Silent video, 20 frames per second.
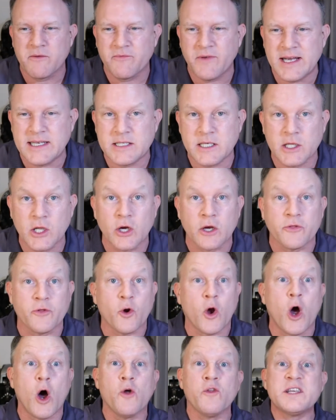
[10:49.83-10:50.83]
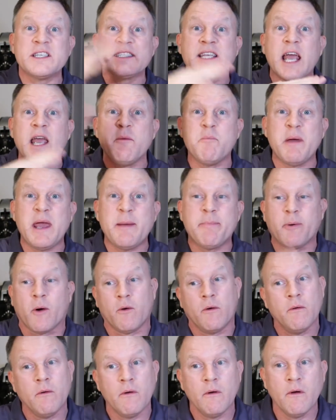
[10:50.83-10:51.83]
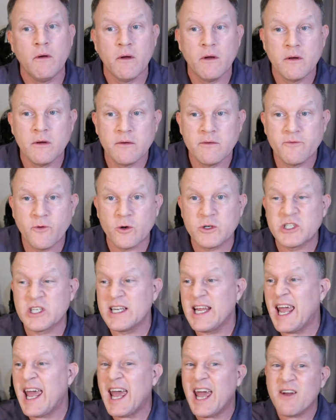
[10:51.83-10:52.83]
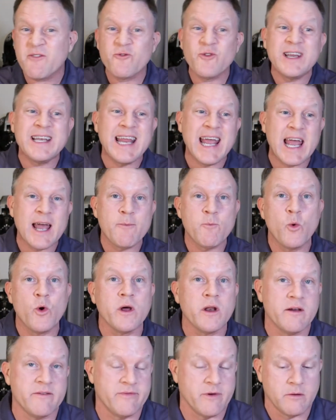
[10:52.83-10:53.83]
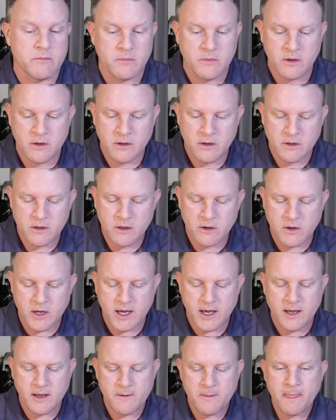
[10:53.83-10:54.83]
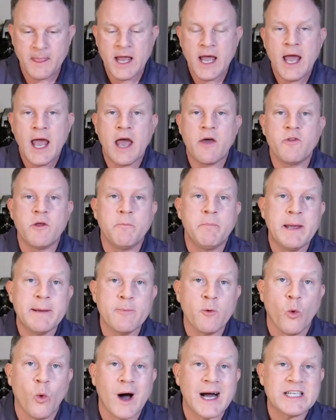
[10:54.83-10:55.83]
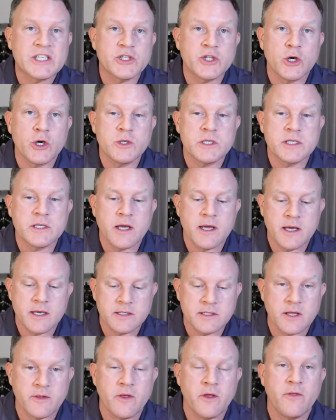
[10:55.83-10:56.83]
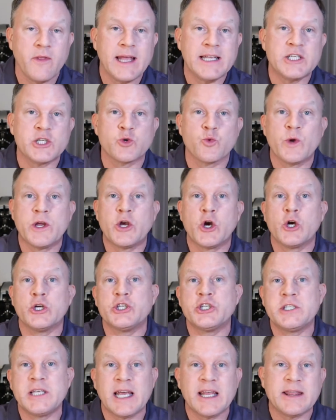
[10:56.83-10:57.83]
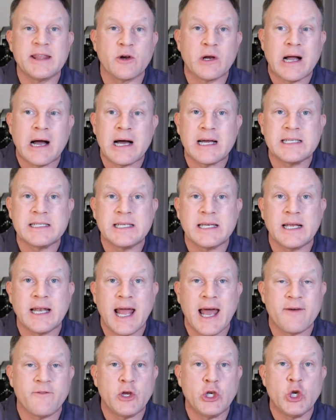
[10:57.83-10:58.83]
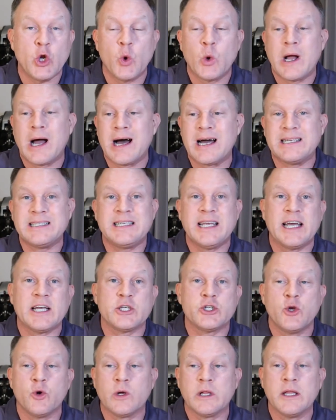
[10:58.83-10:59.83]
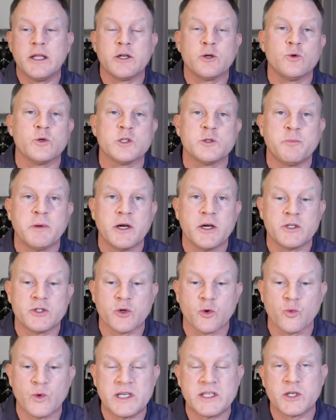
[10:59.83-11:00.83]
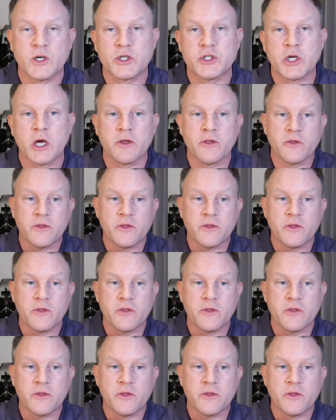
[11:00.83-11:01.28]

faces. Look, they're all the same people. Virtually every damn one of them, okay? And then people watch those things and then they just regurgitate their content, having no context, no clinical experience or research other